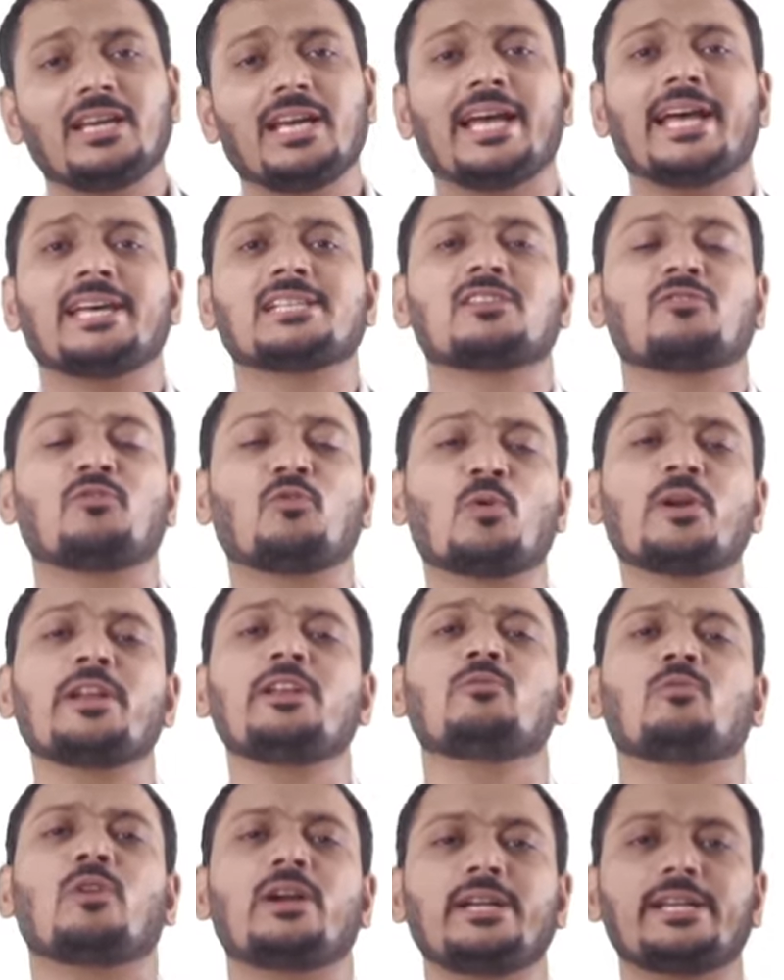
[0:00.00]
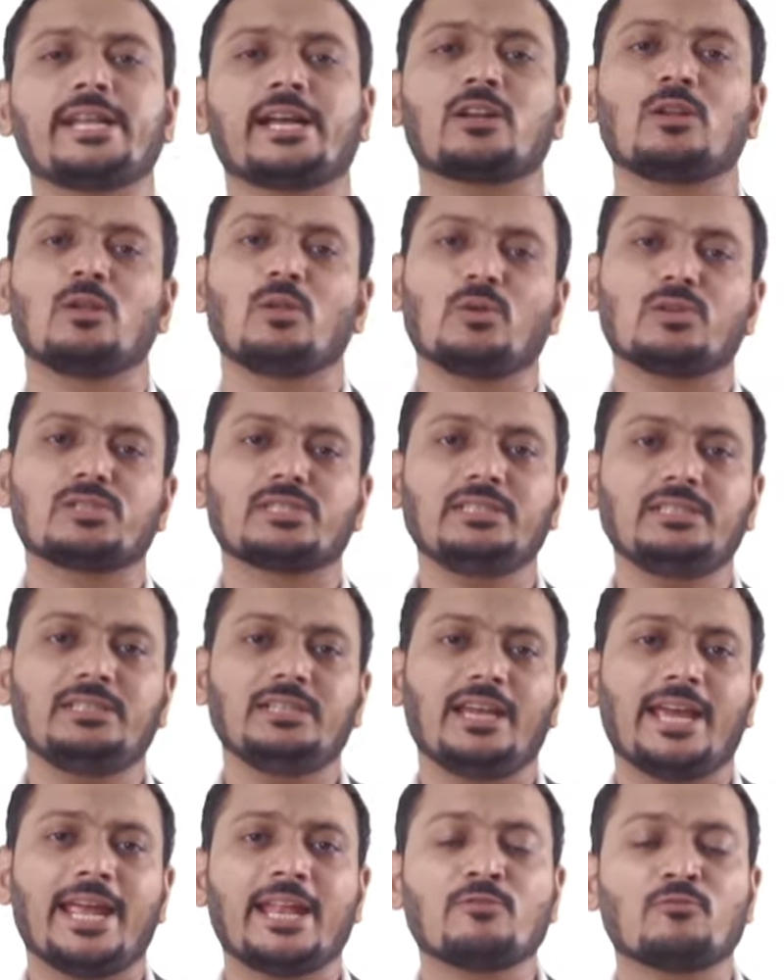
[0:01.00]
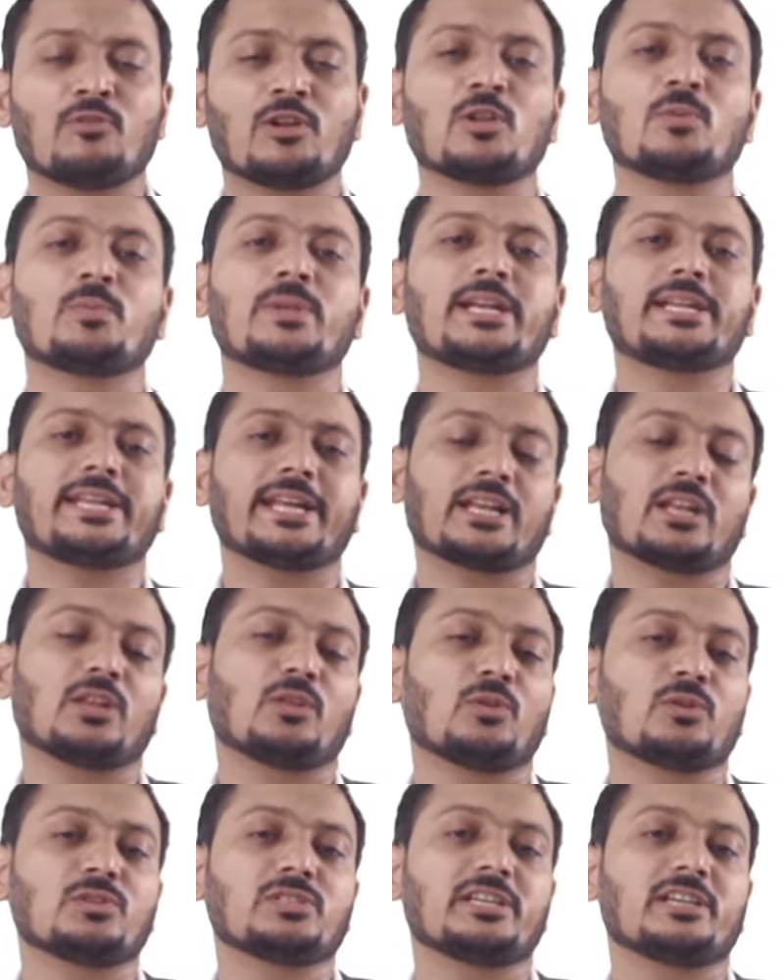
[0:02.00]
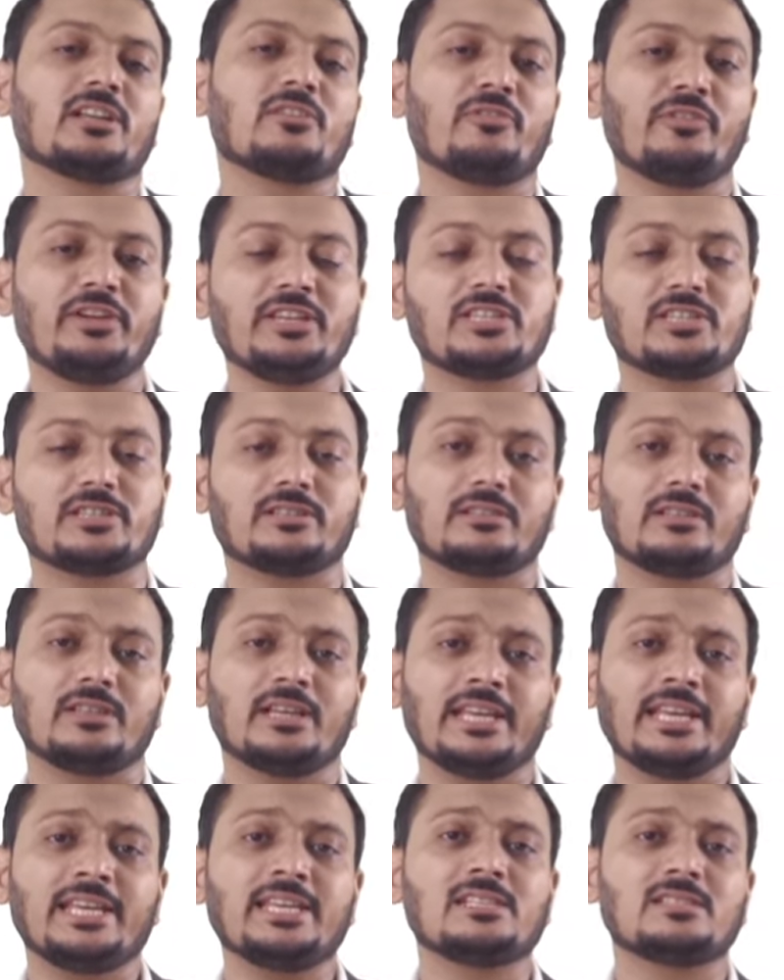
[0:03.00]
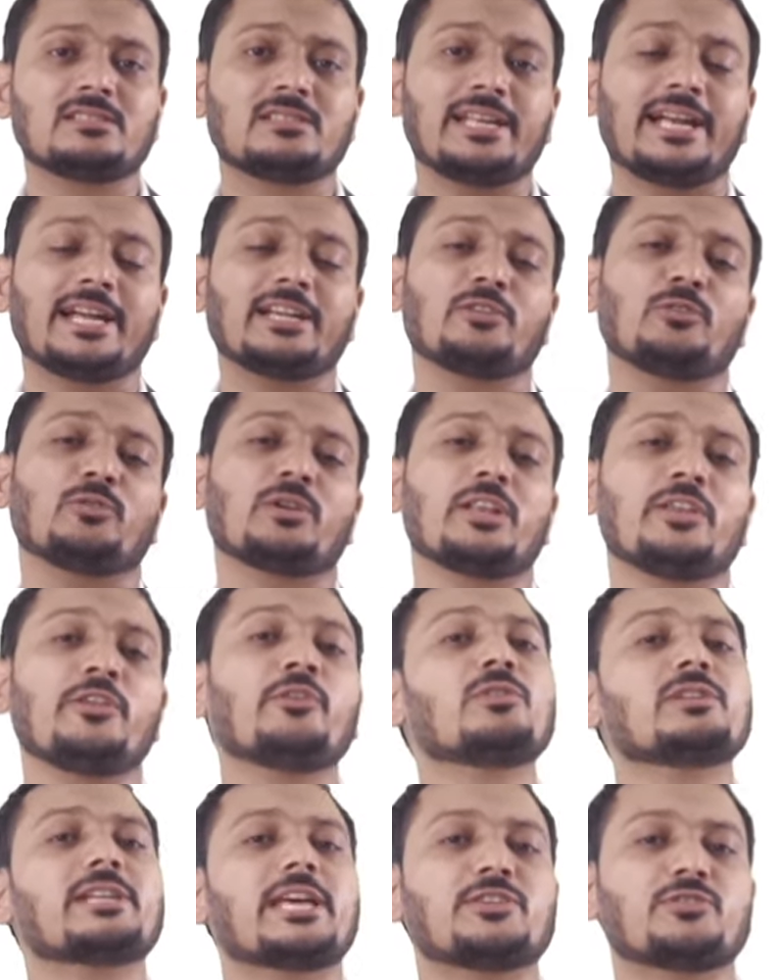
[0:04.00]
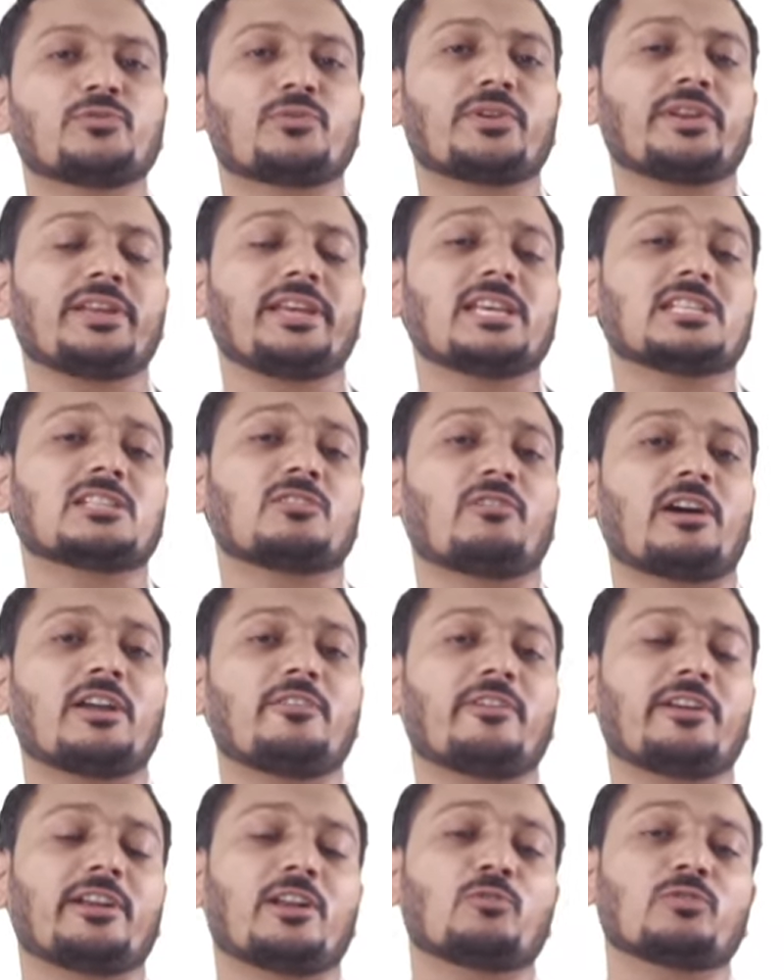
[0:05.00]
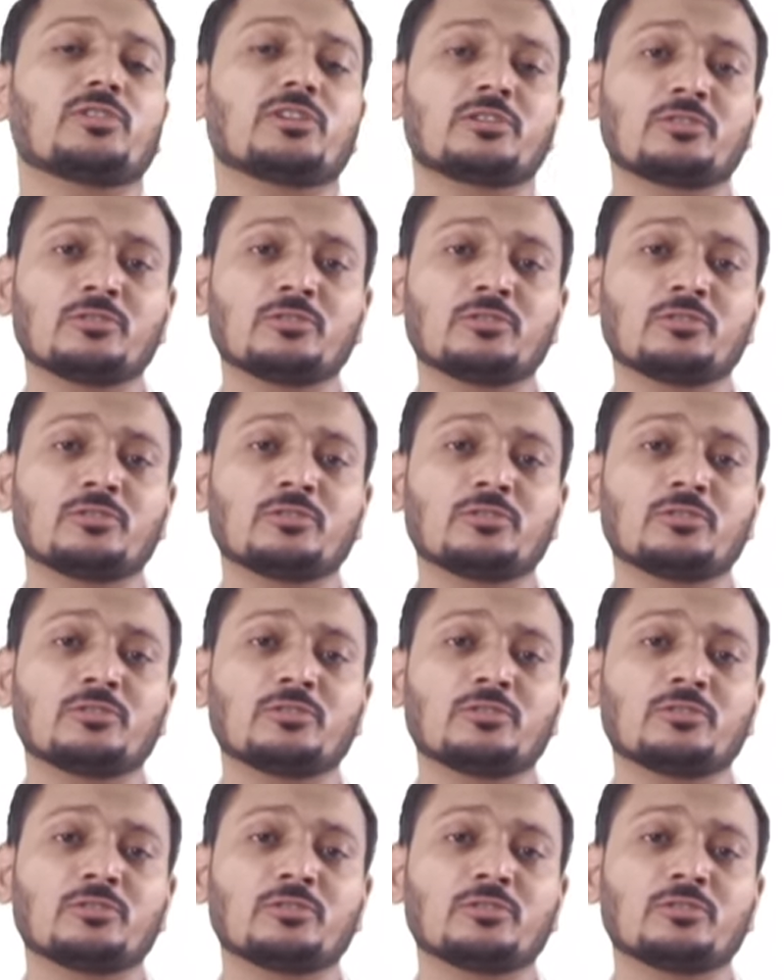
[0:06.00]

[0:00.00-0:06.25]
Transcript: has a 4-in-1 technology and one of the technological feature is that you can use EduTree as a Wi-Fi router